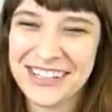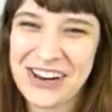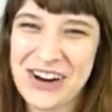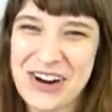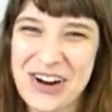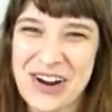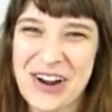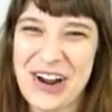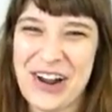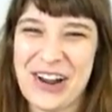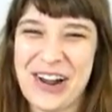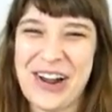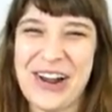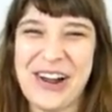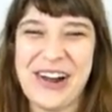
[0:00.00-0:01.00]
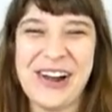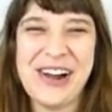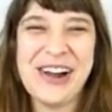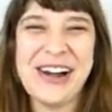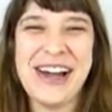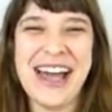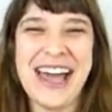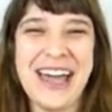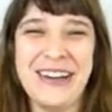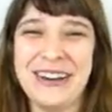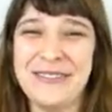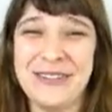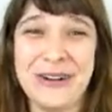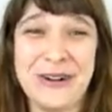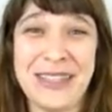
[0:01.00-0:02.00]
I don't
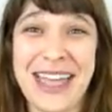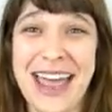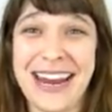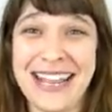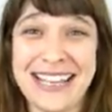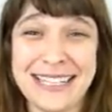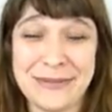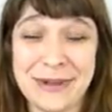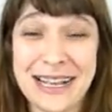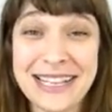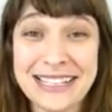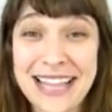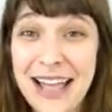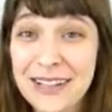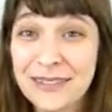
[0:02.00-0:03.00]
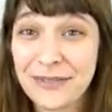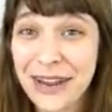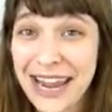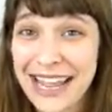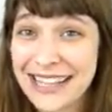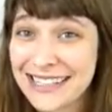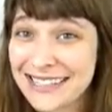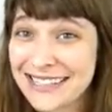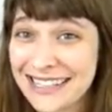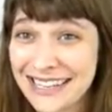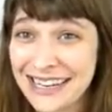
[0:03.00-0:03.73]
even know what that is, but it sounds fancy.